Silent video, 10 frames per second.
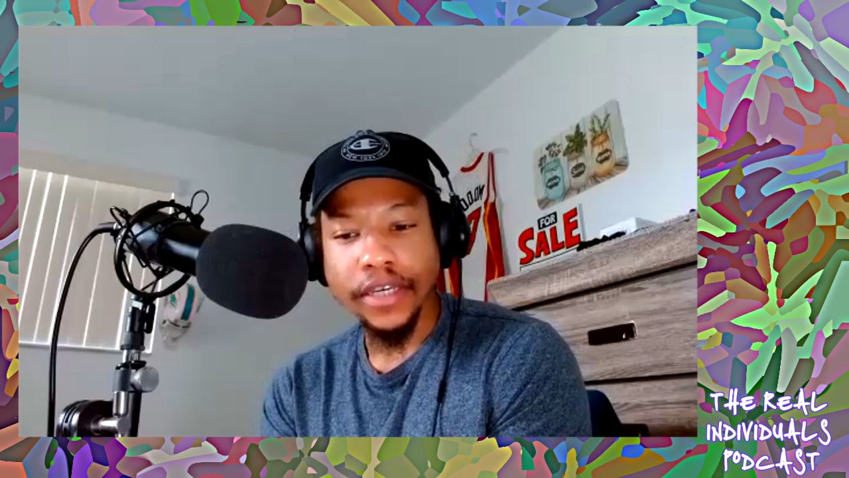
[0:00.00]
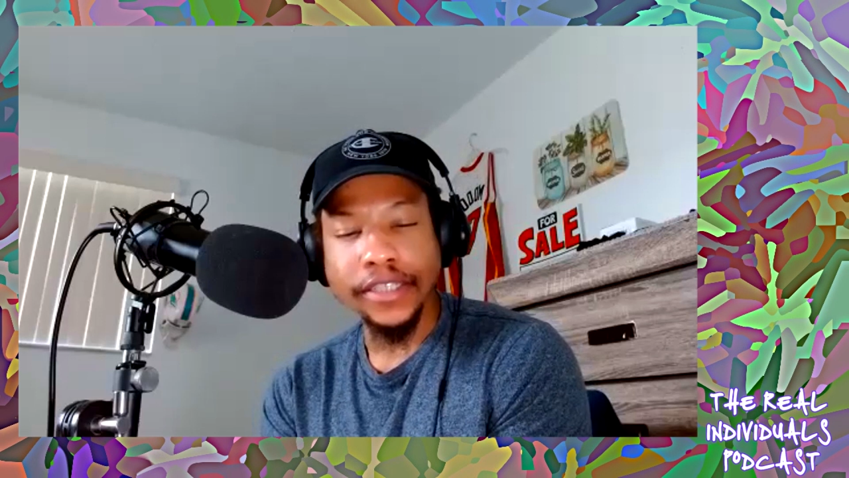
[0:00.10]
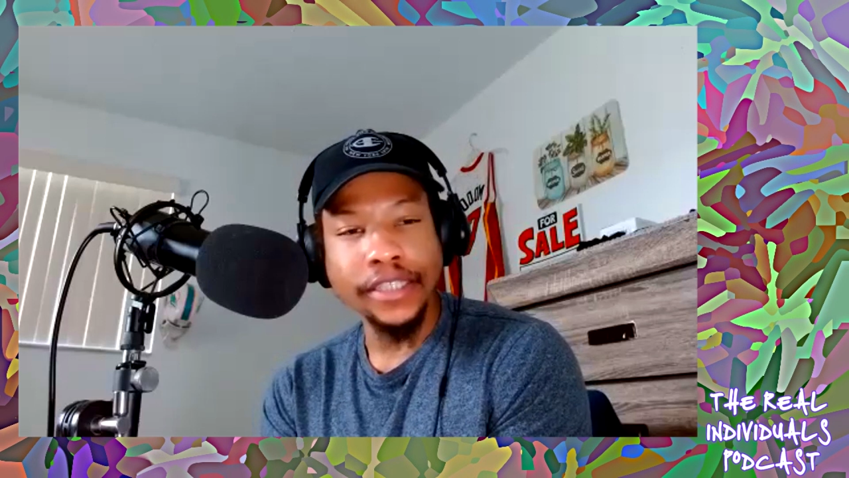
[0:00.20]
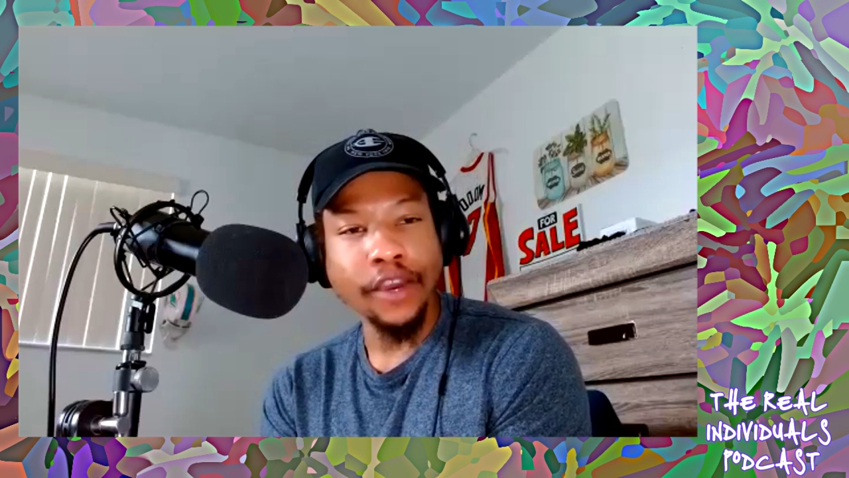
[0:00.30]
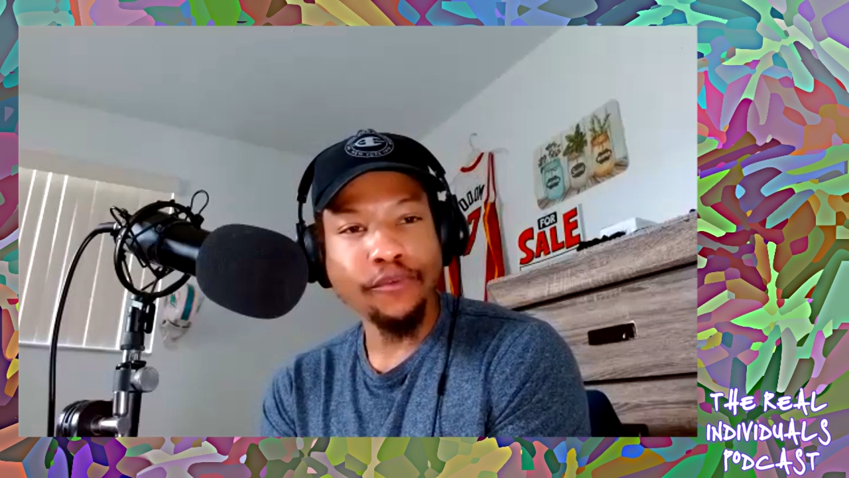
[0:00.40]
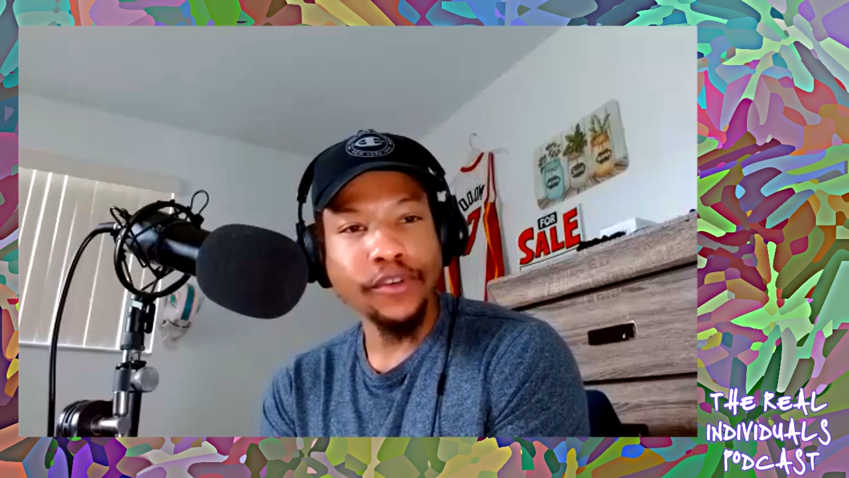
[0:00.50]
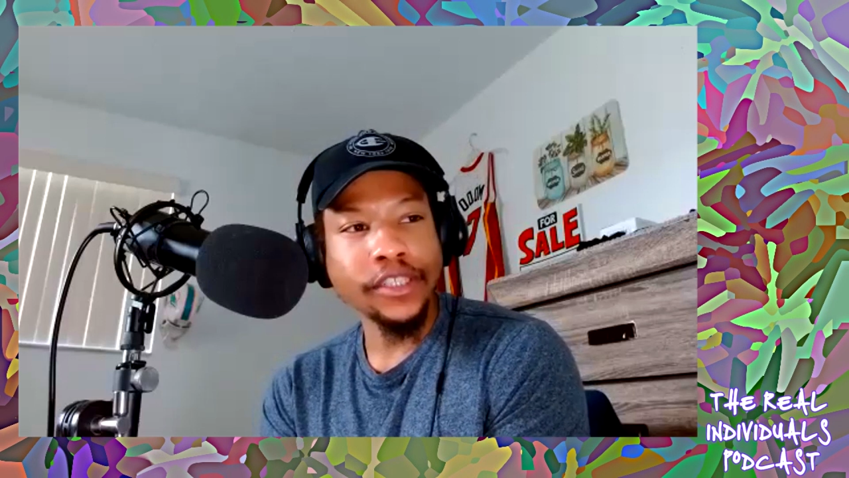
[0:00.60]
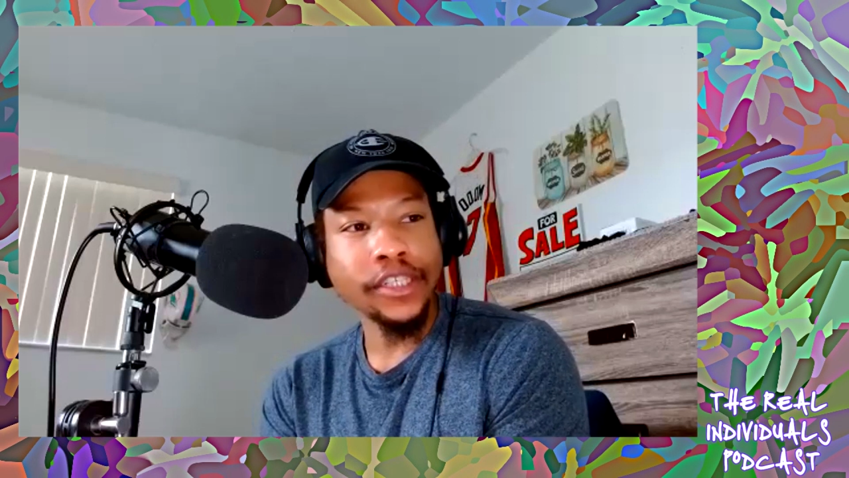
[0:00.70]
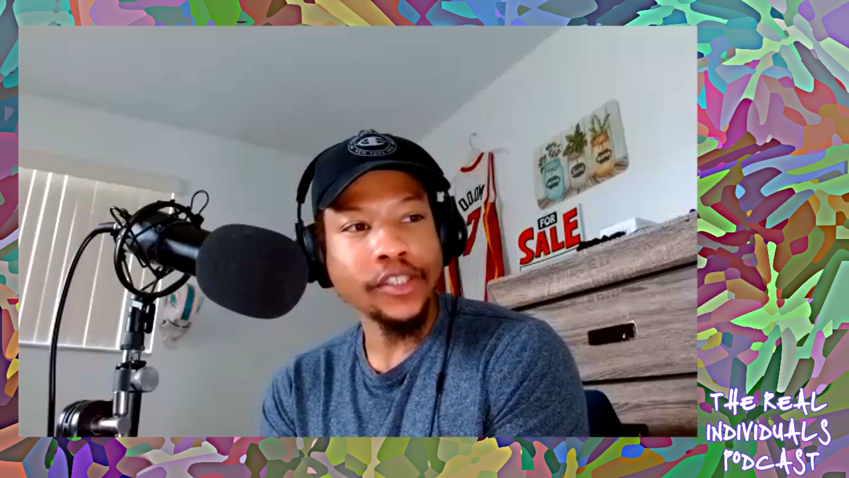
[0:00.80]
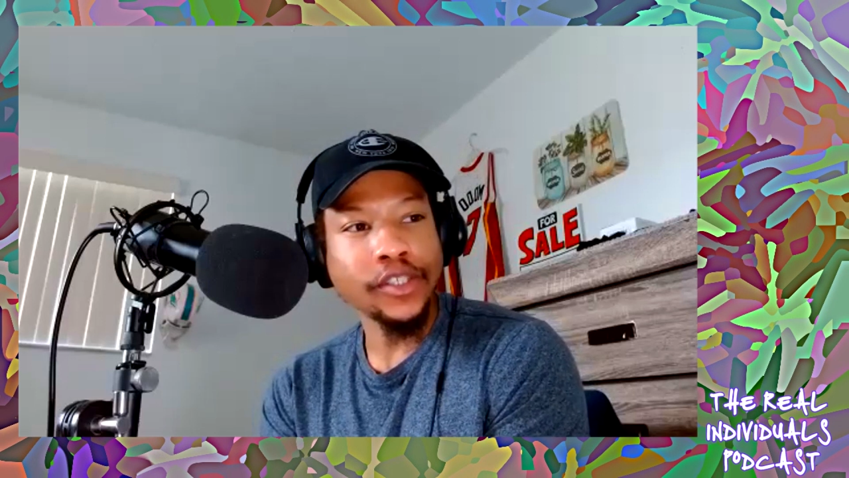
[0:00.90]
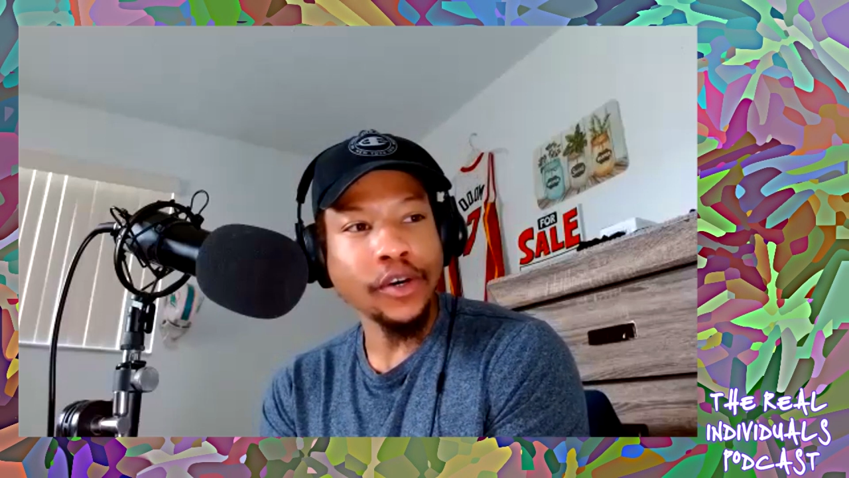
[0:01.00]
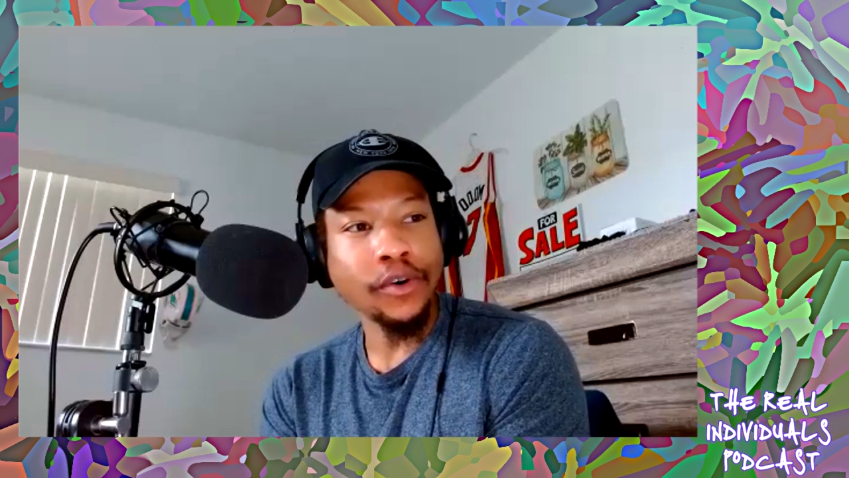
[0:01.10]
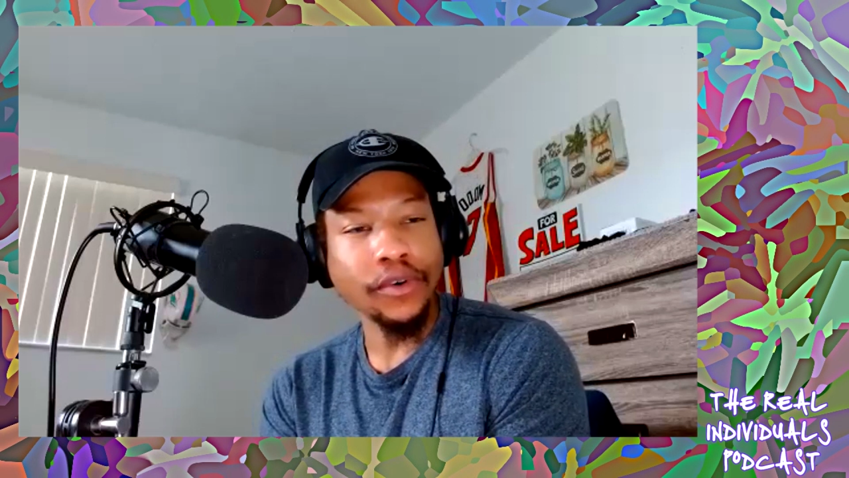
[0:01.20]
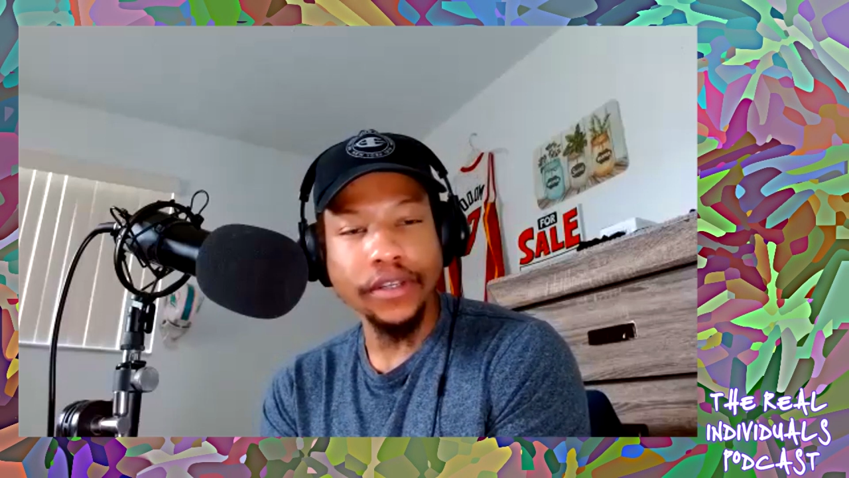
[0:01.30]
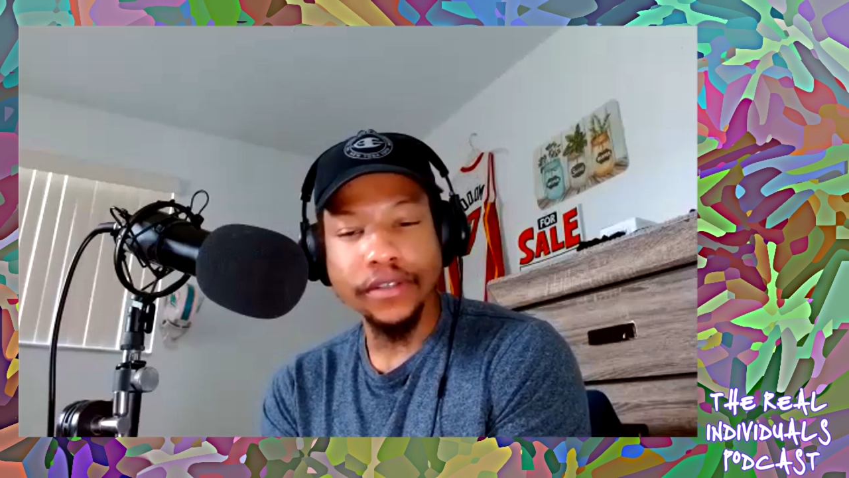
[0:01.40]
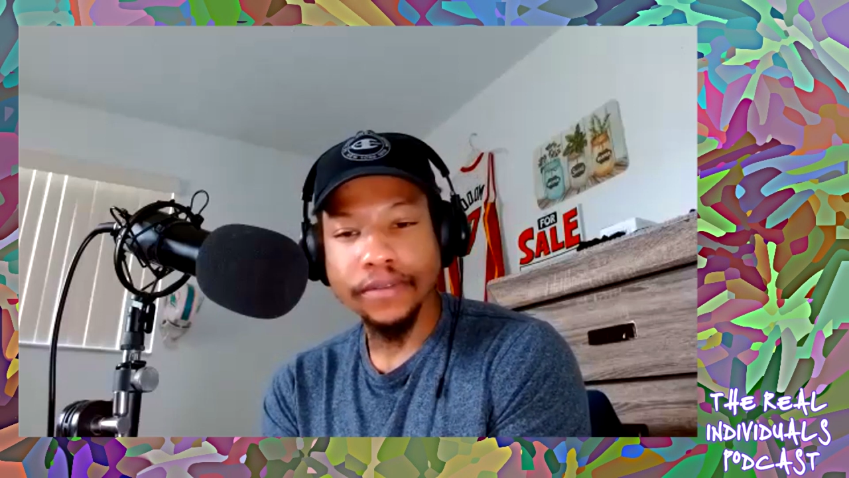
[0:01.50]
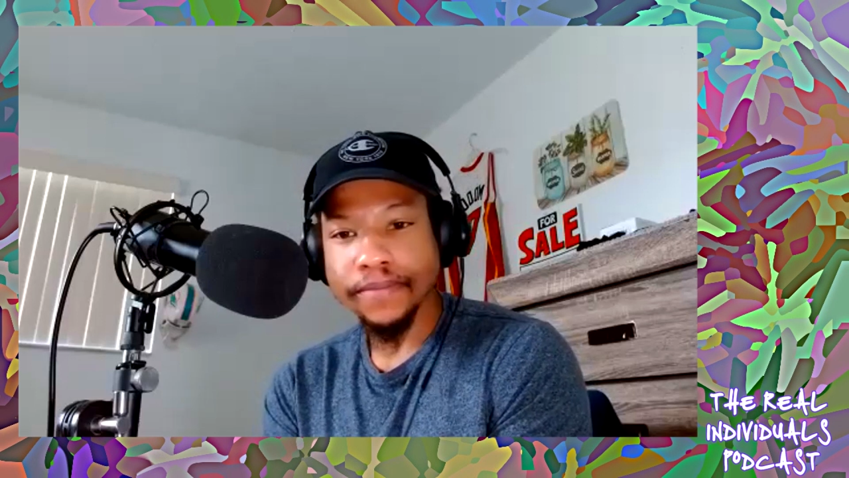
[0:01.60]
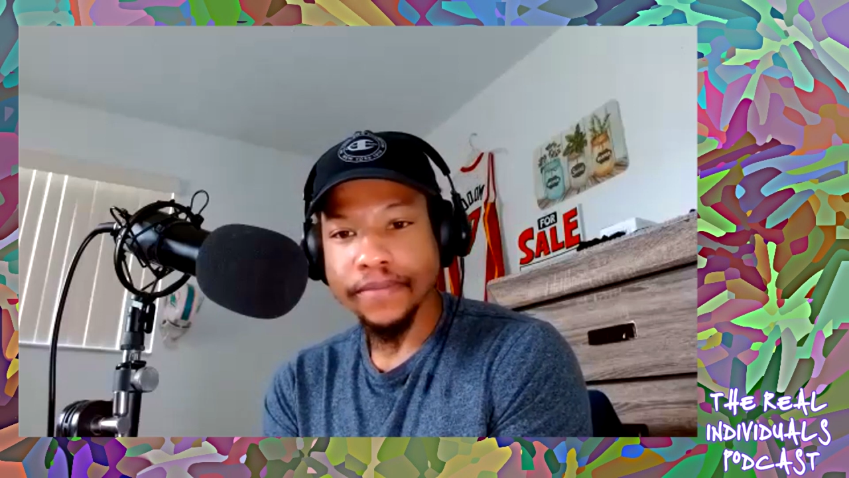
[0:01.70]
in San Francisco and